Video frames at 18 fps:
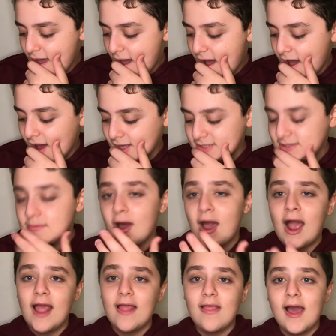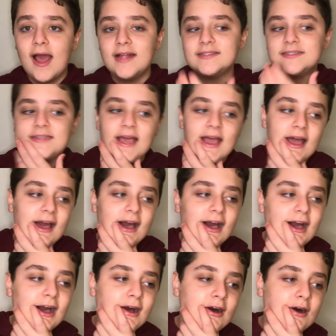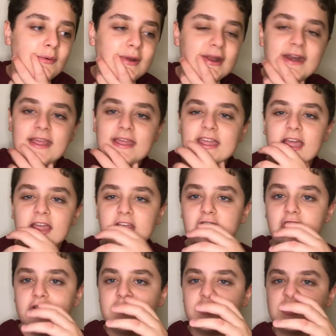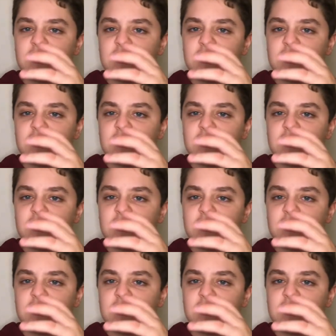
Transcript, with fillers: Uh, some highlights uh, when he, you know, is